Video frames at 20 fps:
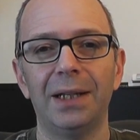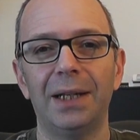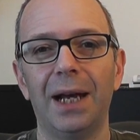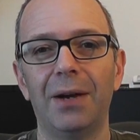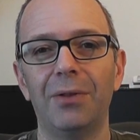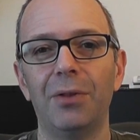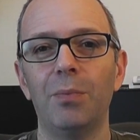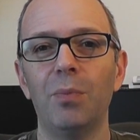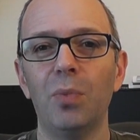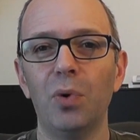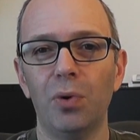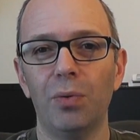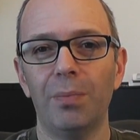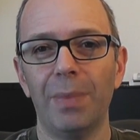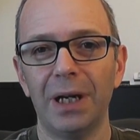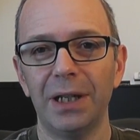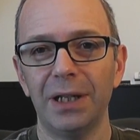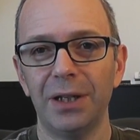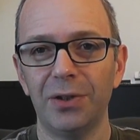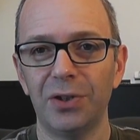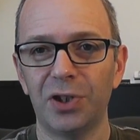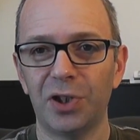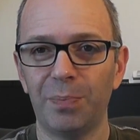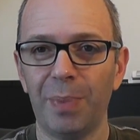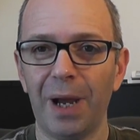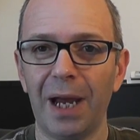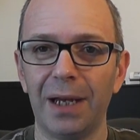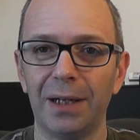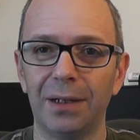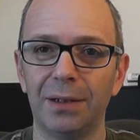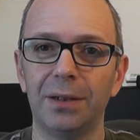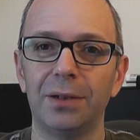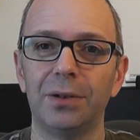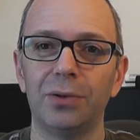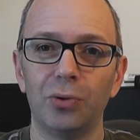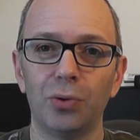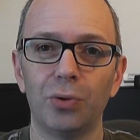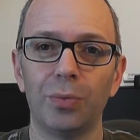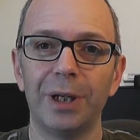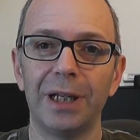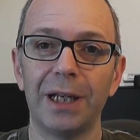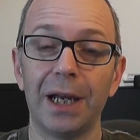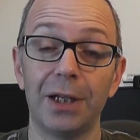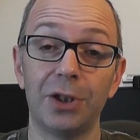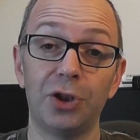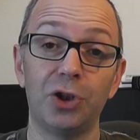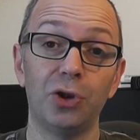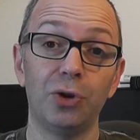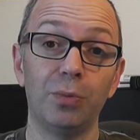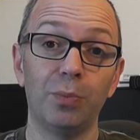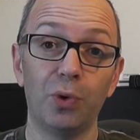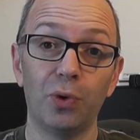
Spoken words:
Now, the more money you spend normally gets you